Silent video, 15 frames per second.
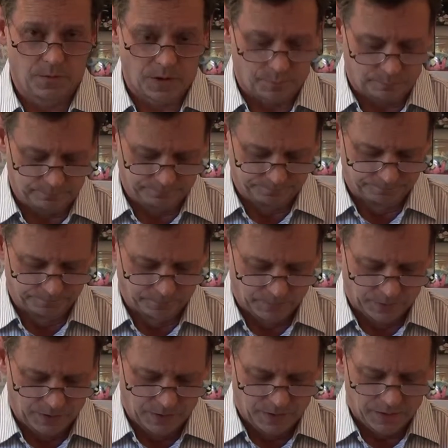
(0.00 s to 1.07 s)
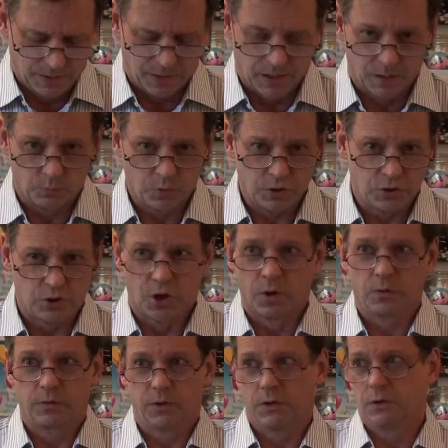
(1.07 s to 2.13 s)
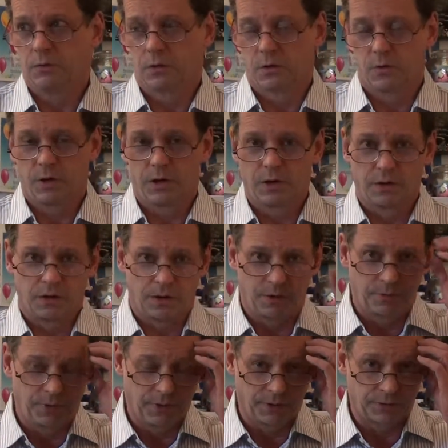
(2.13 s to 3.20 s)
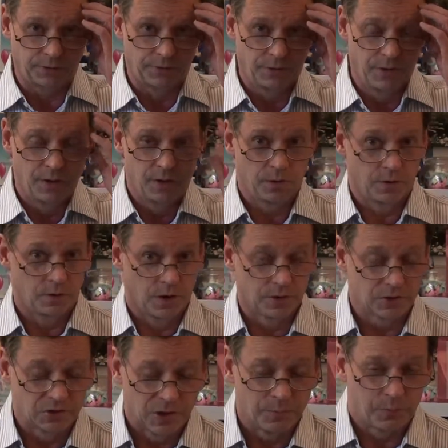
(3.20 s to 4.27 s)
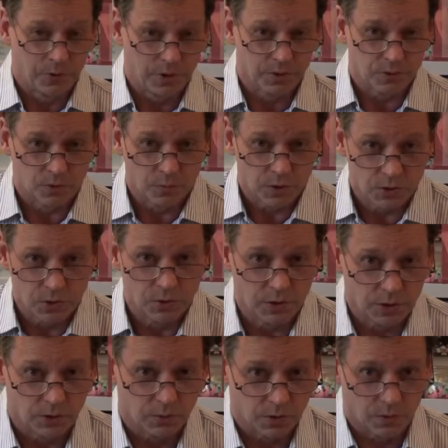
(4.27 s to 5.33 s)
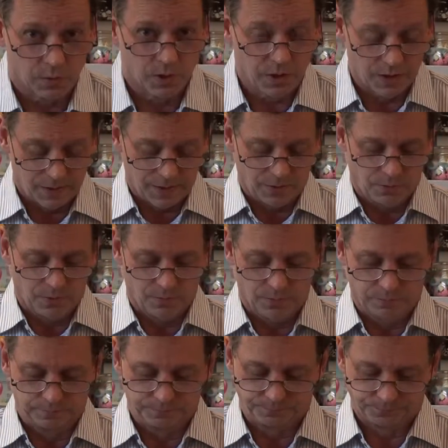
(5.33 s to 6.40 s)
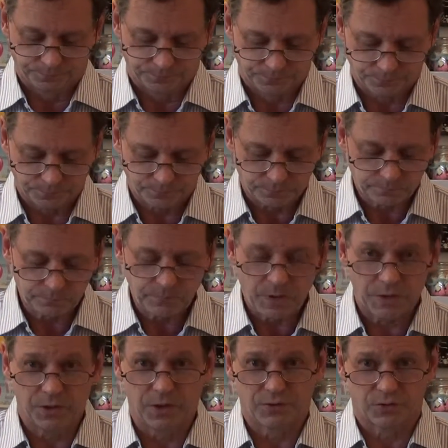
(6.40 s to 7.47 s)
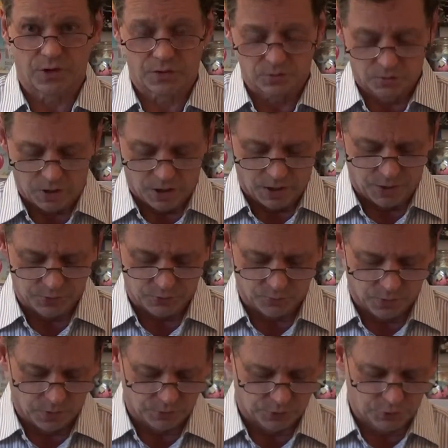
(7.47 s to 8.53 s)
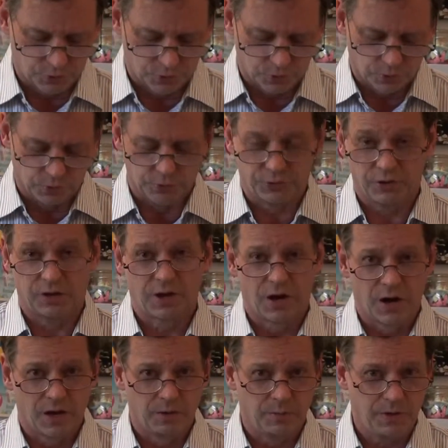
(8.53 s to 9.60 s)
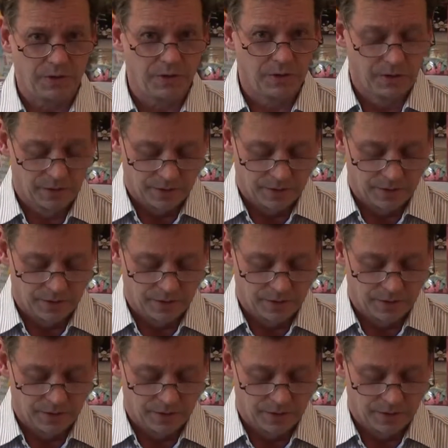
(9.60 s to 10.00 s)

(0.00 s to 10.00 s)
up. We don't need to agree on all things. There are some things that we do need to agree on, however. Things like laws, roads, schools, the economy,